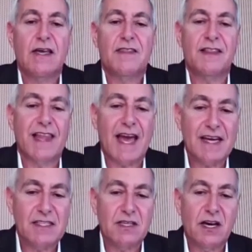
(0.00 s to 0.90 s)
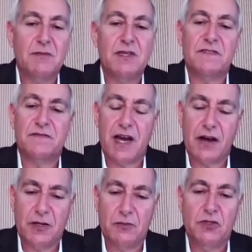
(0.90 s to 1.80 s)
The lag time is
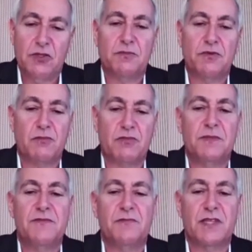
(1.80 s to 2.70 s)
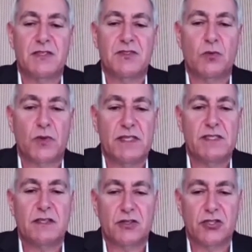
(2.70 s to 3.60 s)
variable, but probably from days to
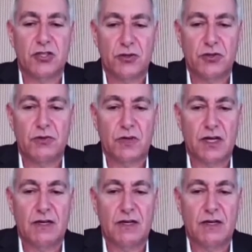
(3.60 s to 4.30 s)
weeks, and I'll show you